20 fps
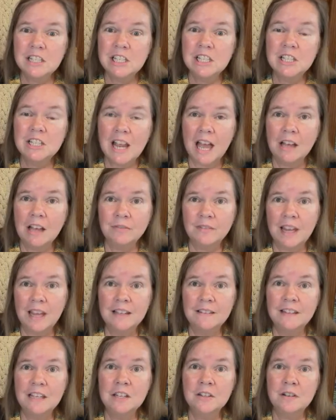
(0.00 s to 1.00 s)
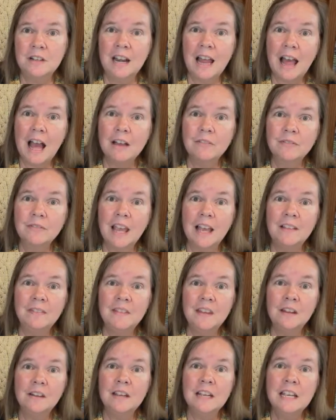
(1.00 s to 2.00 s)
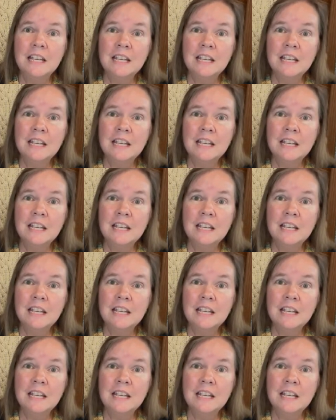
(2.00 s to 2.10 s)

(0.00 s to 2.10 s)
itch, Afghan here and an Afghan there.